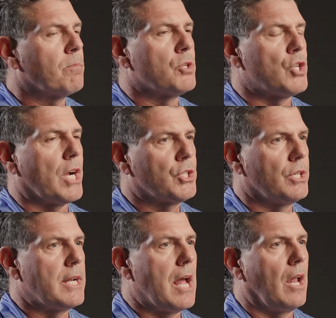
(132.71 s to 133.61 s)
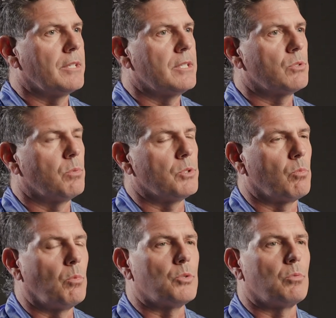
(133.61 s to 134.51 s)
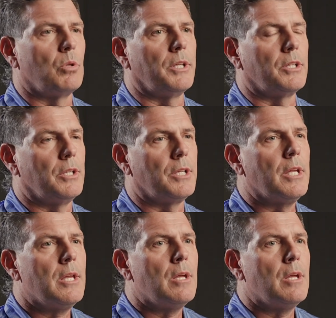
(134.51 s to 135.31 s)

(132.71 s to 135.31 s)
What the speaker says: projection analysis was really good.